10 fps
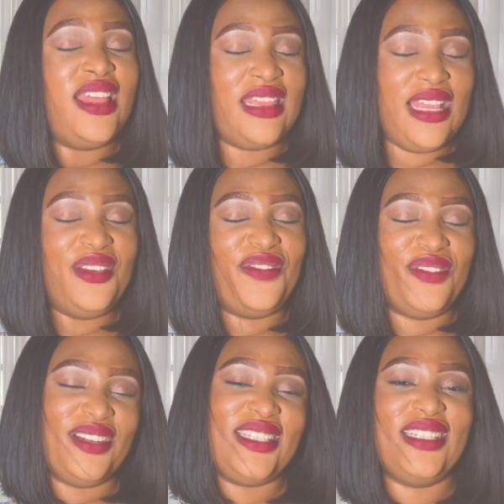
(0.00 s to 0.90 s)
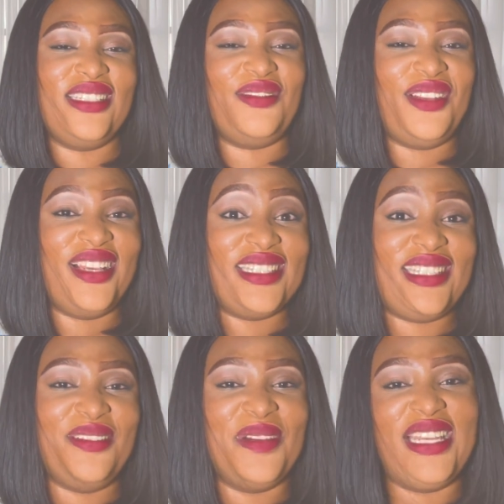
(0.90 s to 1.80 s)
thank you for watching this video. I'll
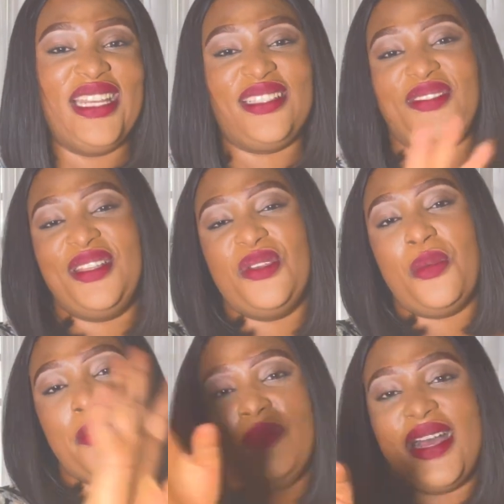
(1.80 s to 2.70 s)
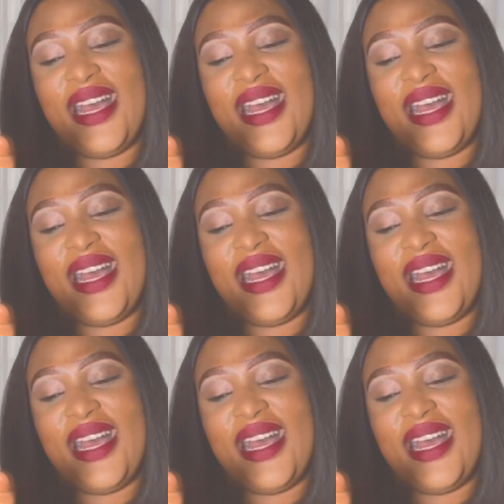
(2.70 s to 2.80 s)
see you in my next video. Bye.